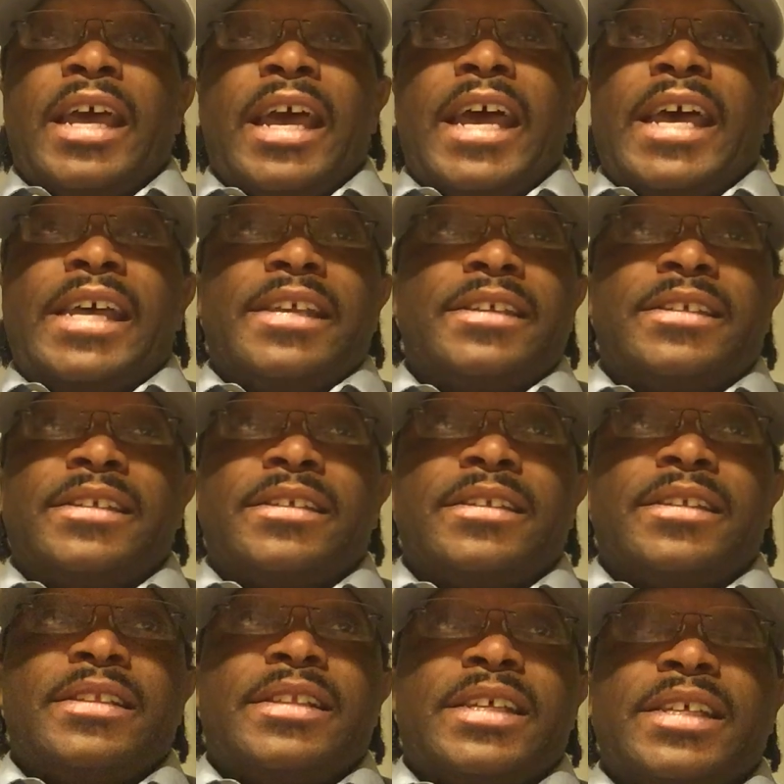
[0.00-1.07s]
has
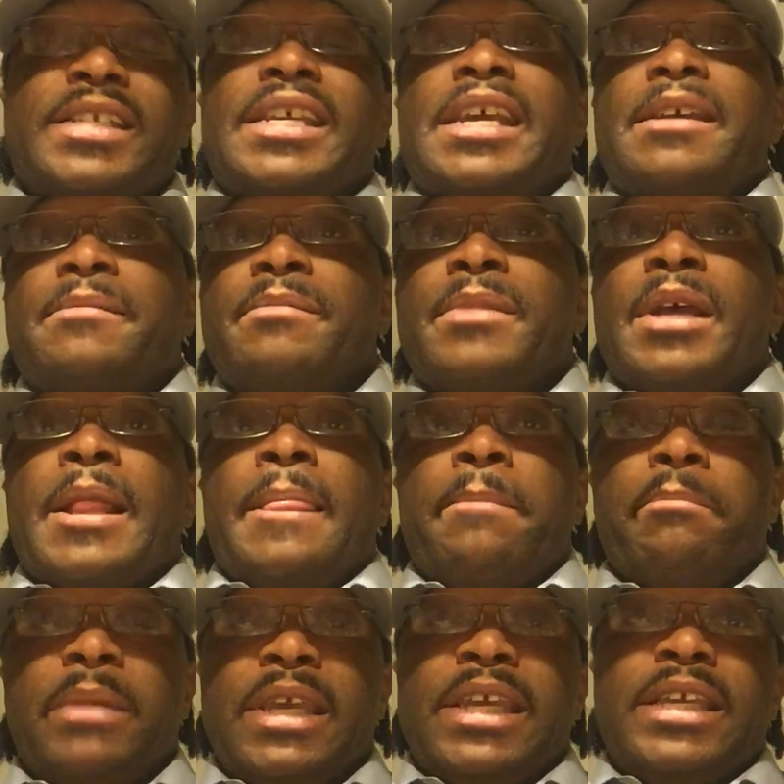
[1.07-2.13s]
the same
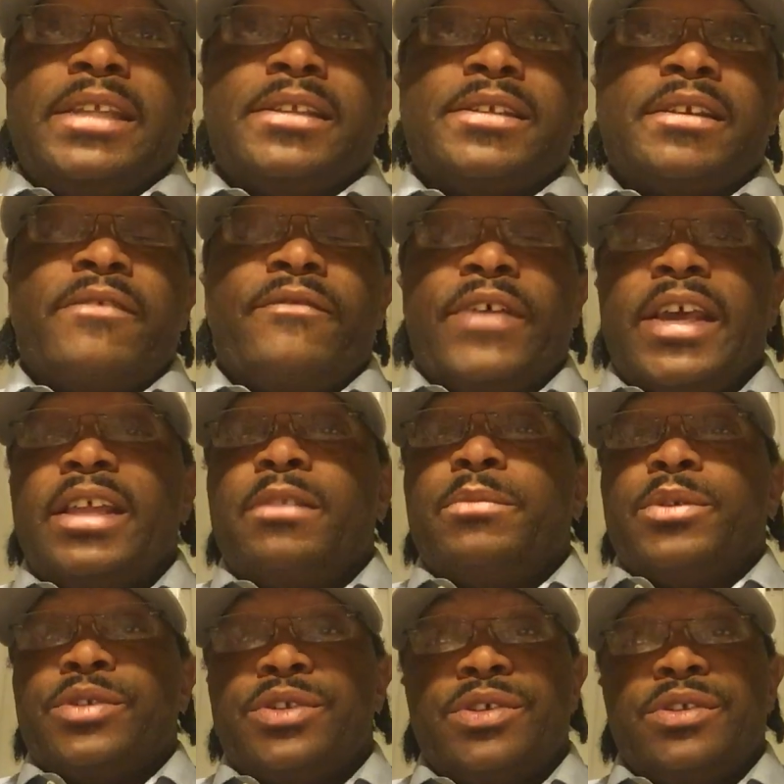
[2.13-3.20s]
means
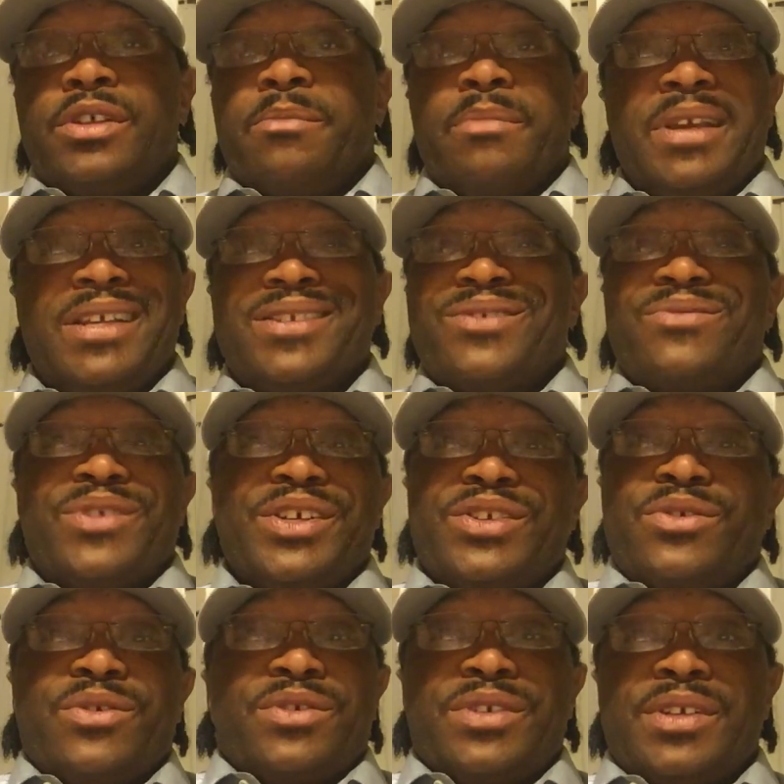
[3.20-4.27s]
available to them, means and
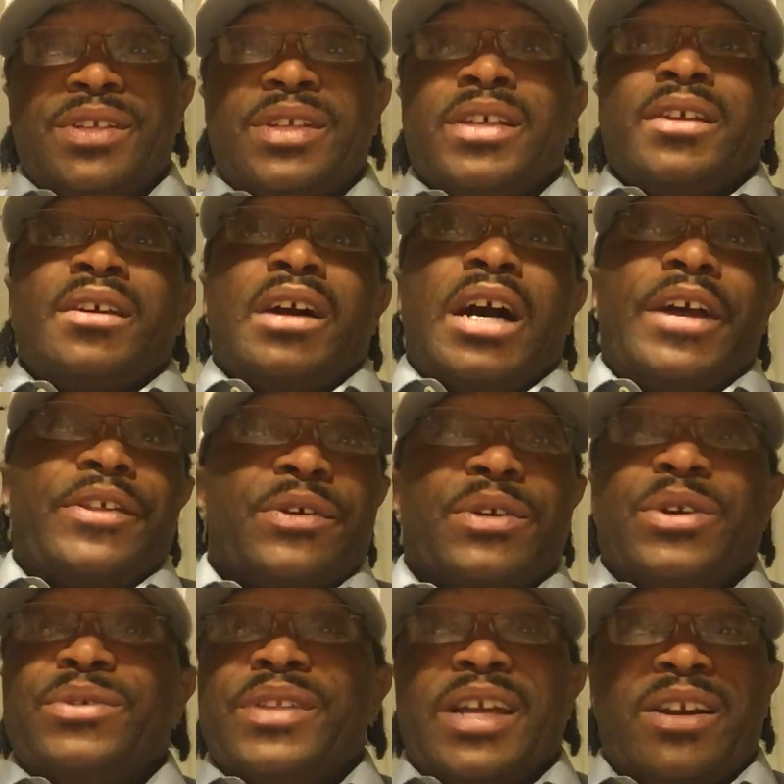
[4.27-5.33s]
resources on
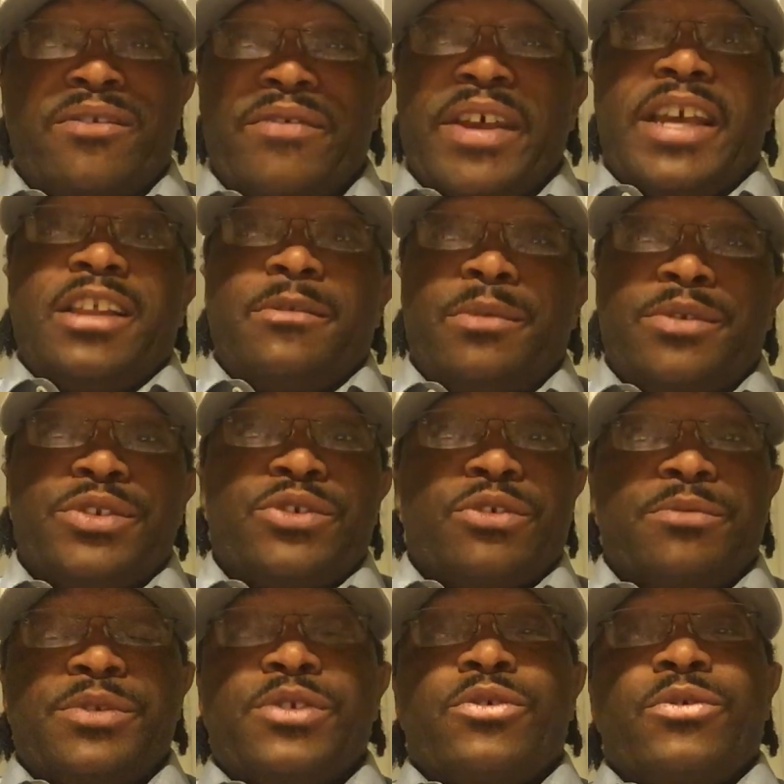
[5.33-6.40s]
their own that are available to
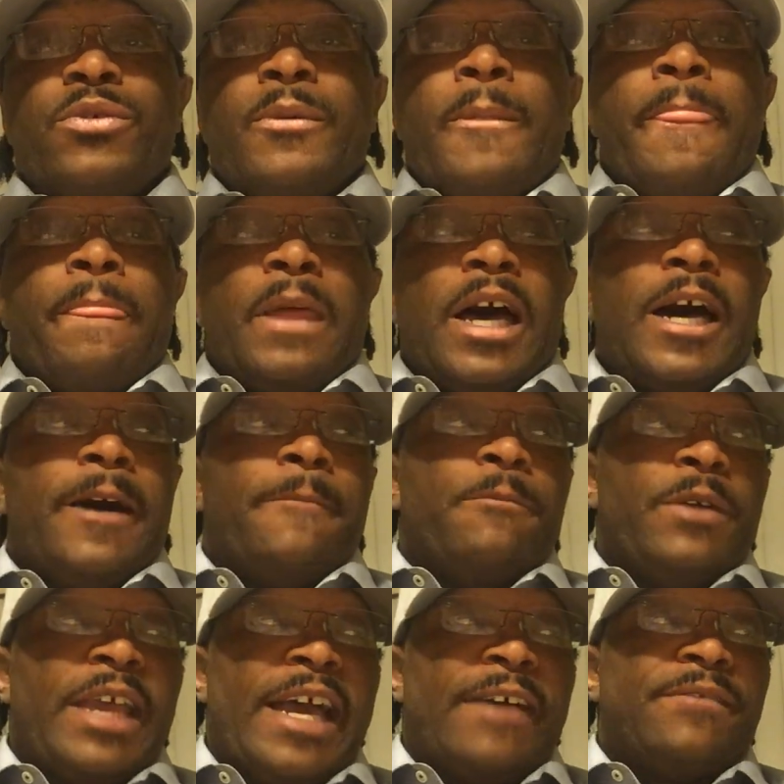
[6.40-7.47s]
them. So
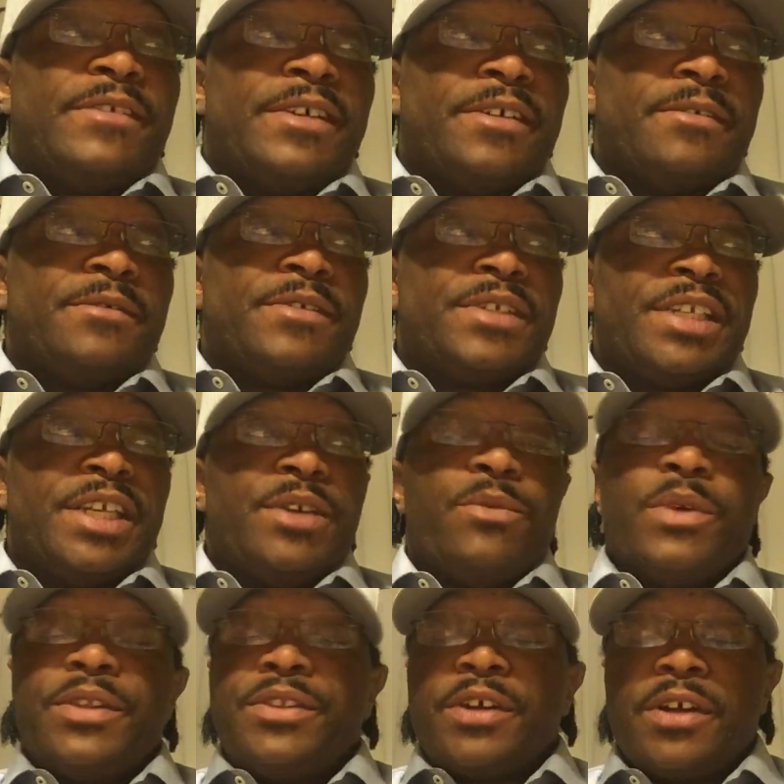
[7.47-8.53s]
we have to see
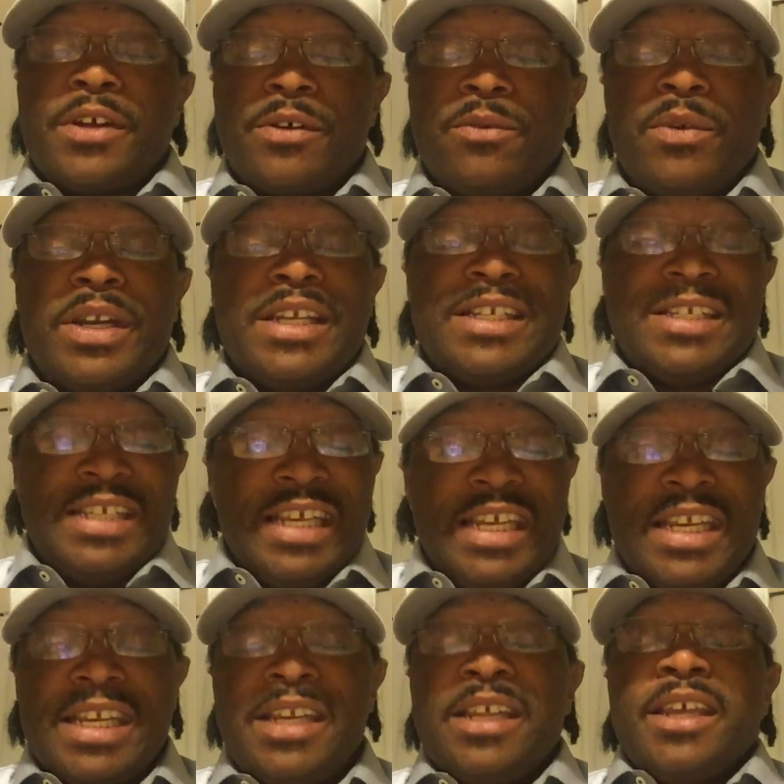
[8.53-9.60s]
what is
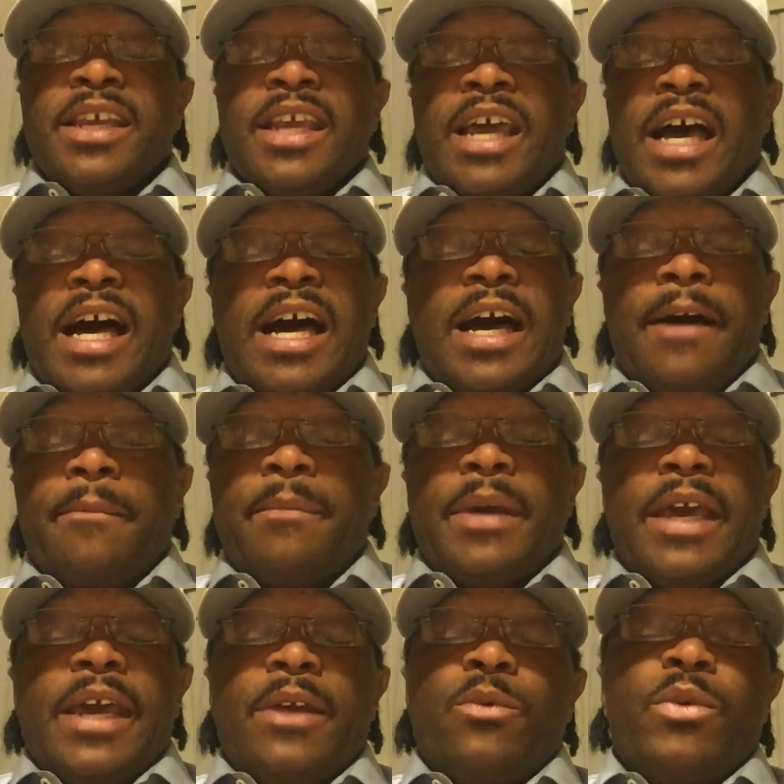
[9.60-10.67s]
needed
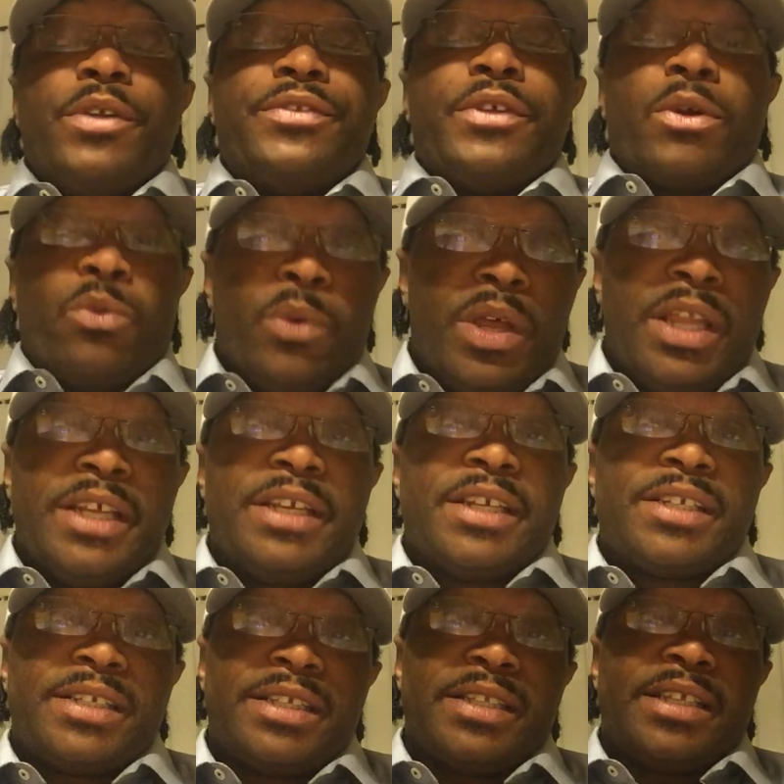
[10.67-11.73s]
and what their
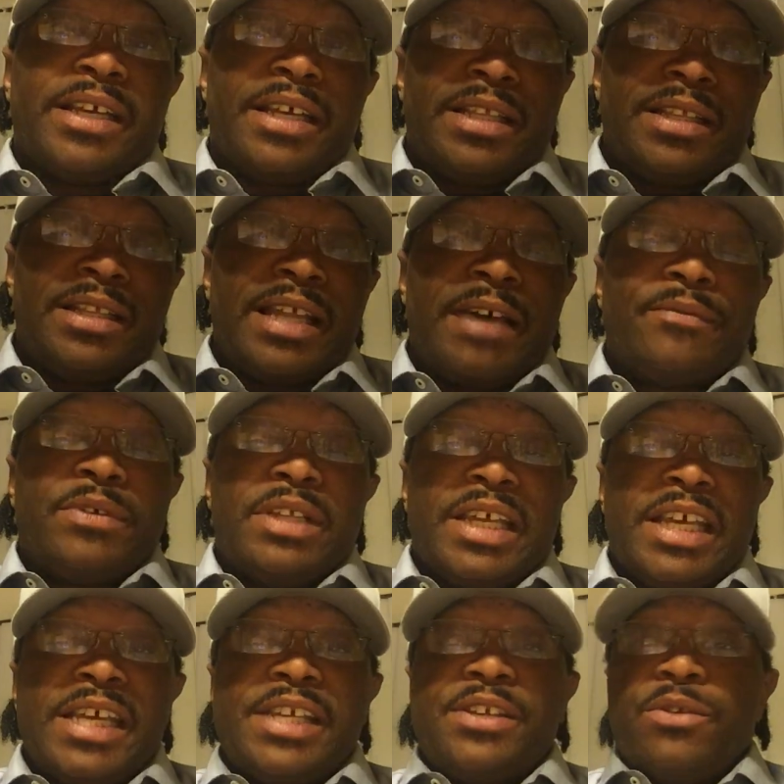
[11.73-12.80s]
willingness level
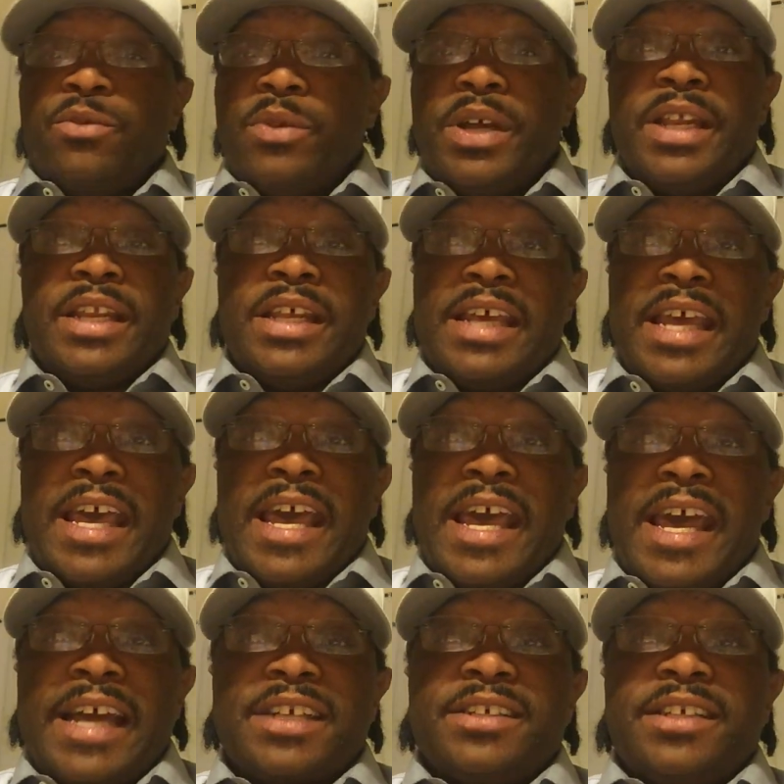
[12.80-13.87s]
is and what
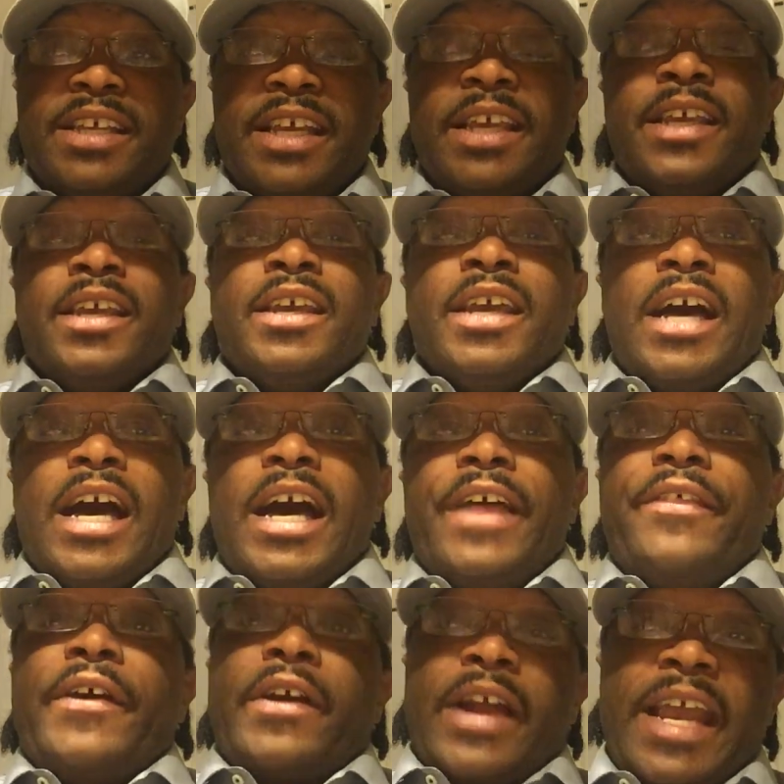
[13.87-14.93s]
actually
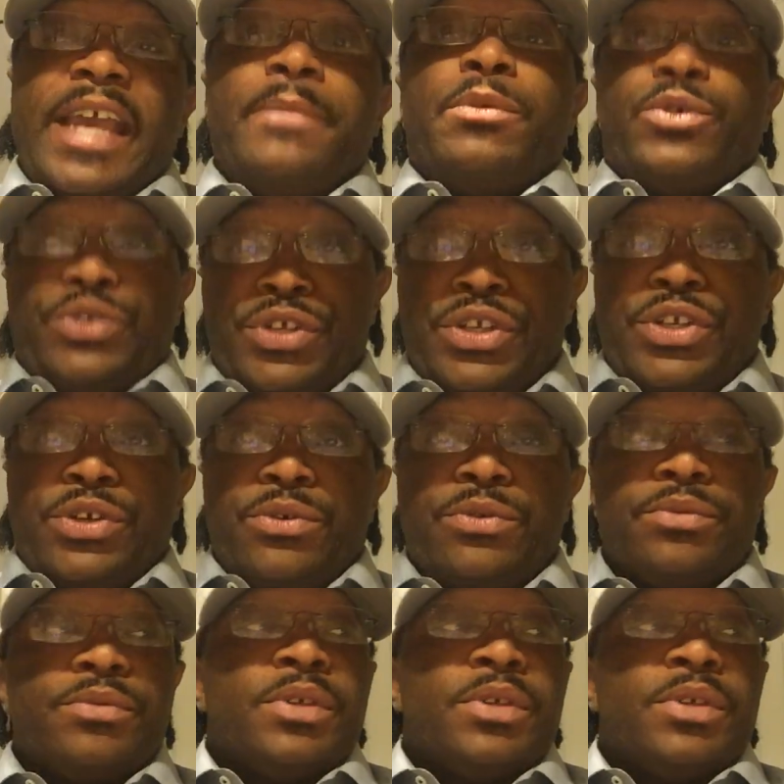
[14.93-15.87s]
they're able to do.